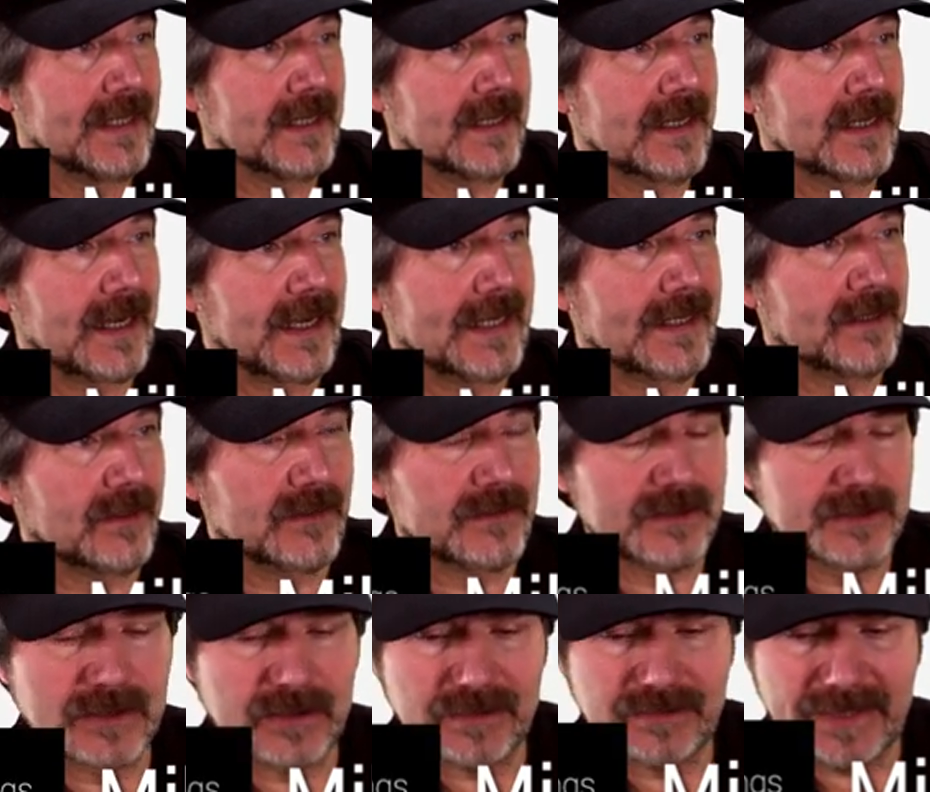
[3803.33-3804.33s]
I don't know
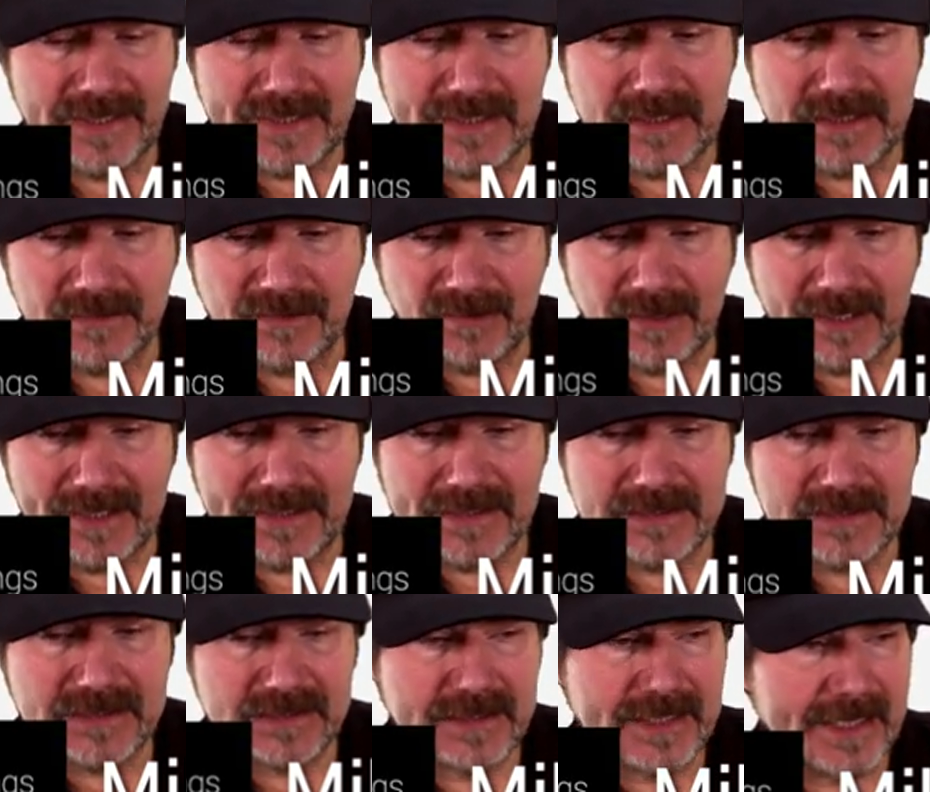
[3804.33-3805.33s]
of any device that
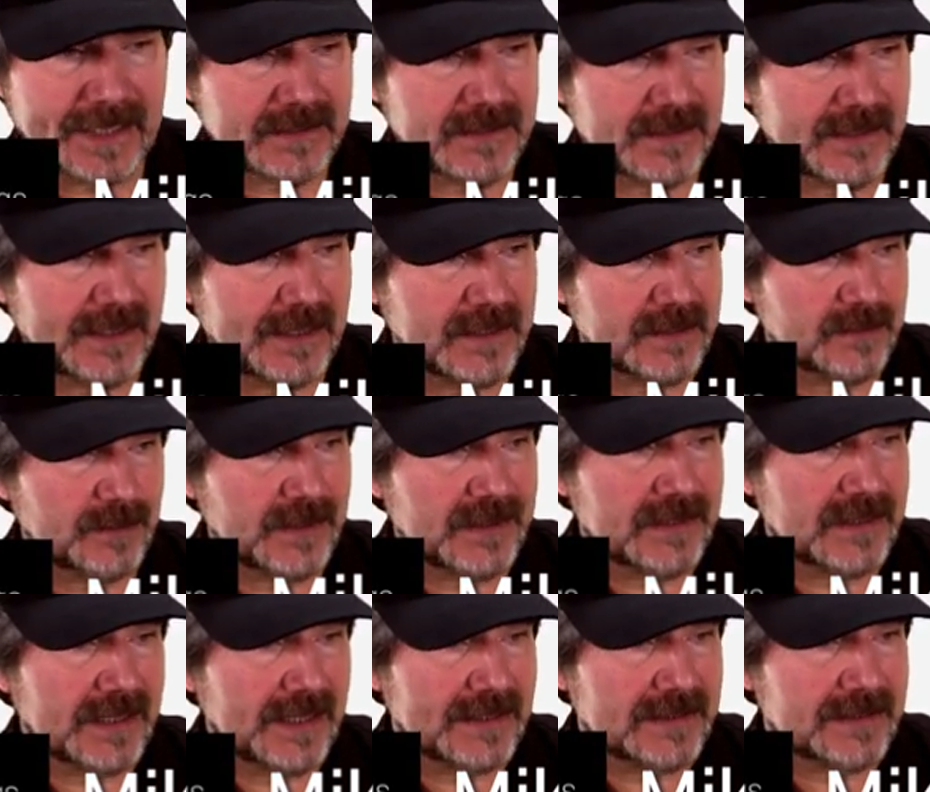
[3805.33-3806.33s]
actually has been
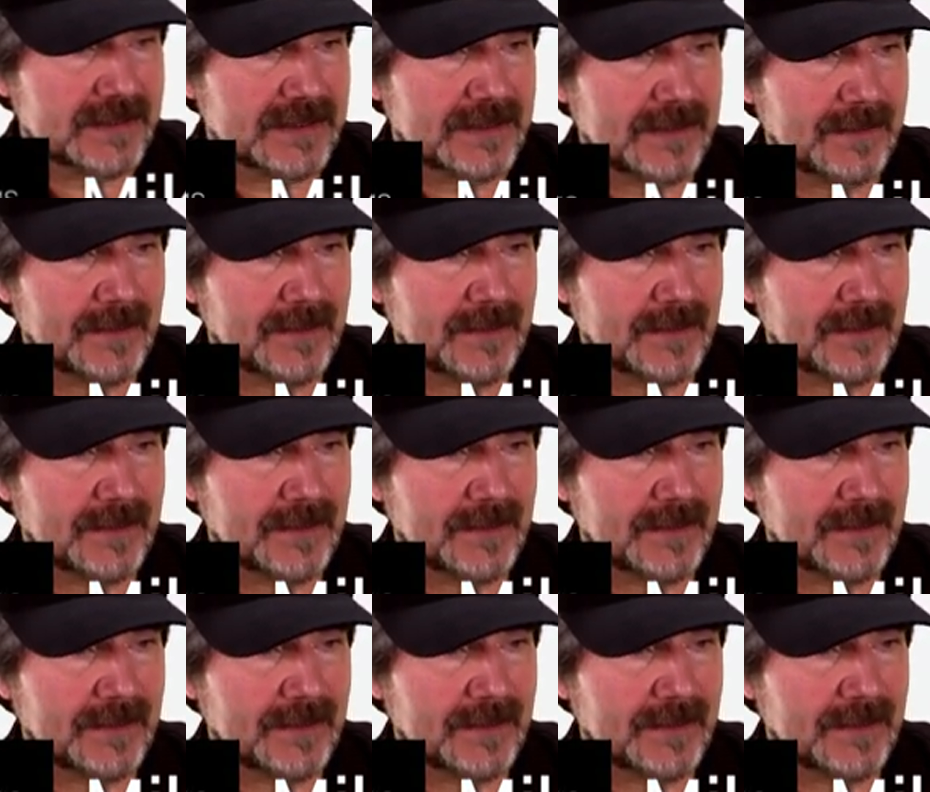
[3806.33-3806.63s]
tested